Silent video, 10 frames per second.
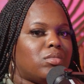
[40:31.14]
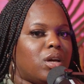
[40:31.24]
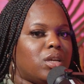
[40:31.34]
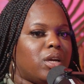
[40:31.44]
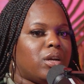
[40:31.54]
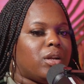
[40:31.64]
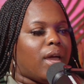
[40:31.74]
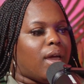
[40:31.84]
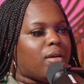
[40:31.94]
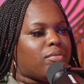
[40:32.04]
a year and a
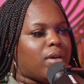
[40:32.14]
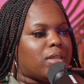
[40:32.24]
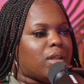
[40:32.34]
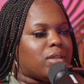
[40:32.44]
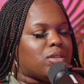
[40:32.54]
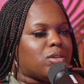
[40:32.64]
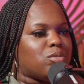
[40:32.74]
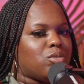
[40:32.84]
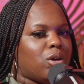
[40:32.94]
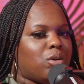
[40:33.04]
half after that to
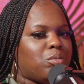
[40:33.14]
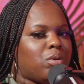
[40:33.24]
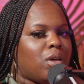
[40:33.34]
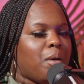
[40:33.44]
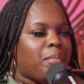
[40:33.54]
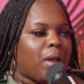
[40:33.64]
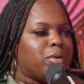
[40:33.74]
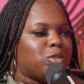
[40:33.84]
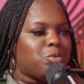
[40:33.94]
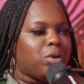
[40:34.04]
go. But I'm in school